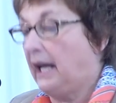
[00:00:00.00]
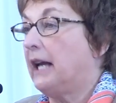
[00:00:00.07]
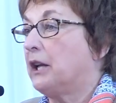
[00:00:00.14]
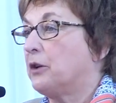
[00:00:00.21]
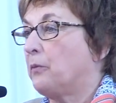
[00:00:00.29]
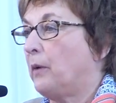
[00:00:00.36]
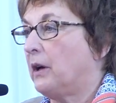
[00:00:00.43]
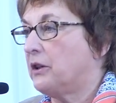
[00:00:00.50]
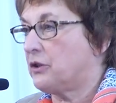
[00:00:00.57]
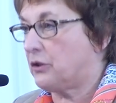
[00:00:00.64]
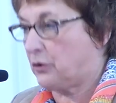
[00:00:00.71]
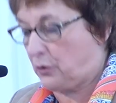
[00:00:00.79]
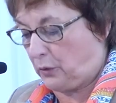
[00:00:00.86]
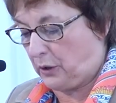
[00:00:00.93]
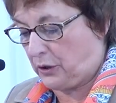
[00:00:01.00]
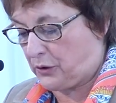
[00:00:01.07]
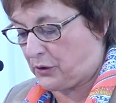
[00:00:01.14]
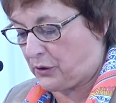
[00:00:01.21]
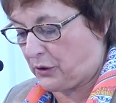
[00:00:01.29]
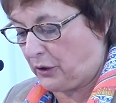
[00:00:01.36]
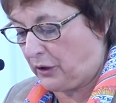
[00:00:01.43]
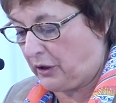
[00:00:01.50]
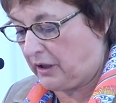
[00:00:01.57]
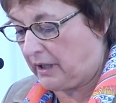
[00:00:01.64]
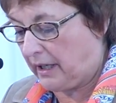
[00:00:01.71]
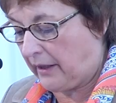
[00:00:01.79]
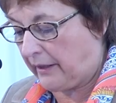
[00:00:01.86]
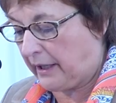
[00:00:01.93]
and want to
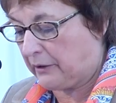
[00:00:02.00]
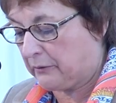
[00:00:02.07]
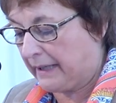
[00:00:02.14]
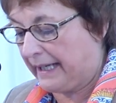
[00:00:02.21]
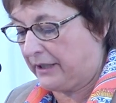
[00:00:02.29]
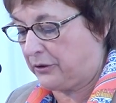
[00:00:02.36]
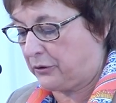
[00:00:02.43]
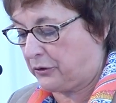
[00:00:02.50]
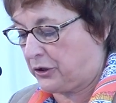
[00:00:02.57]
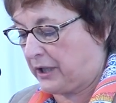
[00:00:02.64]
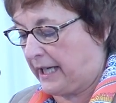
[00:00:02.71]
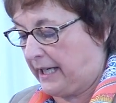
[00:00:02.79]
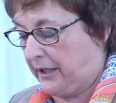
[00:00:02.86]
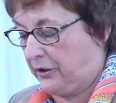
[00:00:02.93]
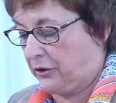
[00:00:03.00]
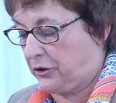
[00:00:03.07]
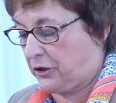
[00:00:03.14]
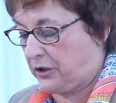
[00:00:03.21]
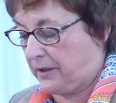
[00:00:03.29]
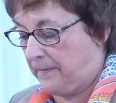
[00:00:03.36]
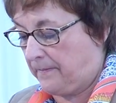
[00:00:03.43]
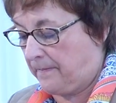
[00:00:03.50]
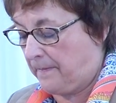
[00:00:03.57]
assert their right to change,